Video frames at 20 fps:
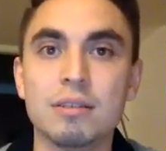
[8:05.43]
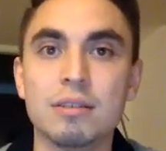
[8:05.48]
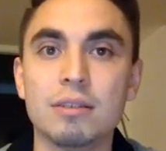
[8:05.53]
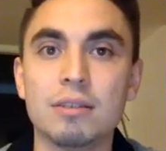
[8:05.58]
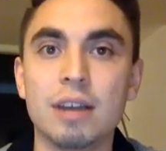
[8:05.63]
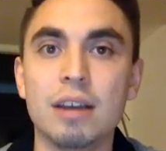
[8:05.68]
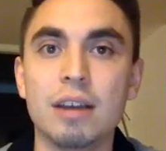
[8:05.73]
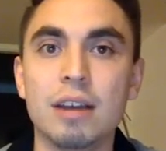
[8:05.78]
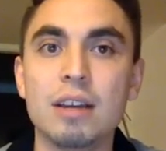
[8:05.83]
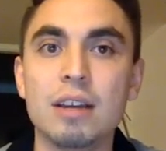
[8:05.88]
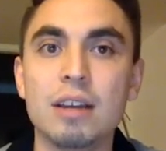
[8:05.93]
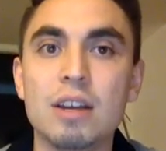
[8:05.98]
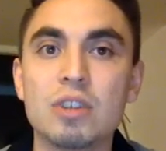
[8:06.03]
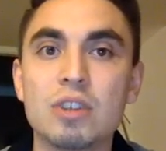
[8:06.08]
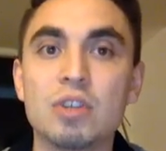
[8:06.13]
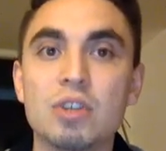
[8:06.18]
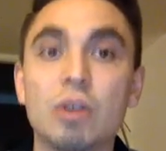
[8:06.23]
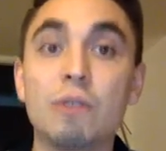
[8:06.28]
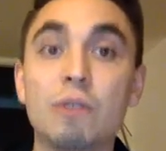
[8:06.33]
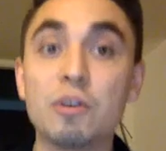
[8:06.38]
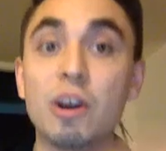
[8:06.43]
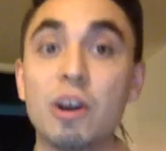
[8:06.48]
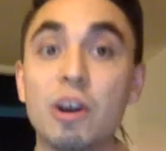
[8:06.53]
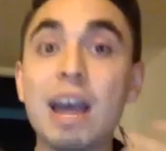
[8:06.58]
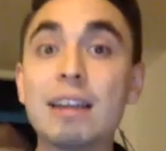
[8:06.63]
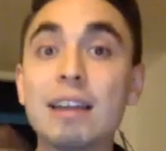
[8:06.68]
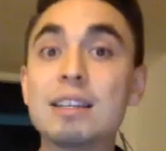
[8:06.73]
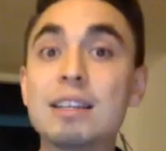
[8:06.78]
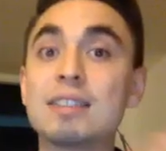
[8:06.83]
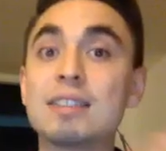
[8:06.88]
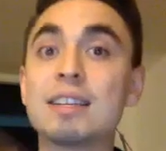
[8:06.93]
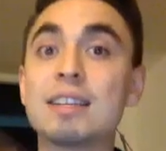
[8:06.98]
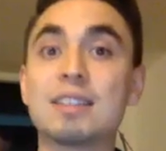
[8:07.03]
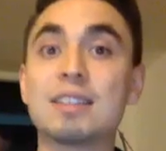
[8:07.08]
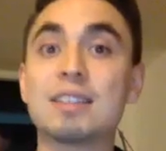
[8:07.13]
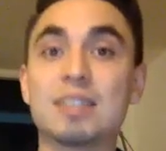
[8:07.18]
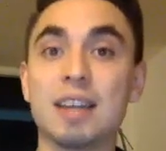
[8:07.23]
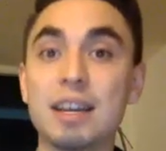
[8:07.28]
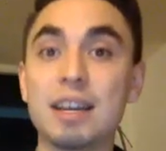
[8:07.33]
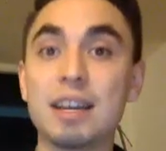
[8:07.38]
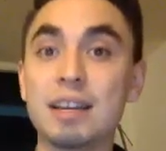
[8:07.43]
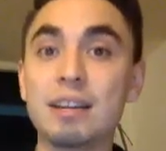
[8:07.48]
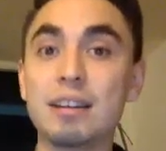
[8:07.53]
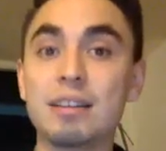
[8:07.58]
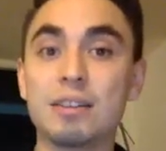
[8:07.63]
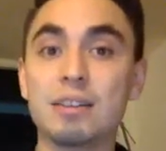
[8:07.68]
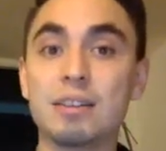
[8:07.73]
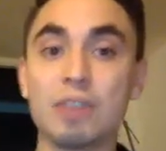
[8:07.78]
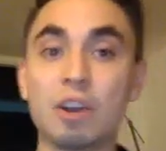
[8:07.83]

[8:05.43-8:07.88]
Okay? So if you're at least excited,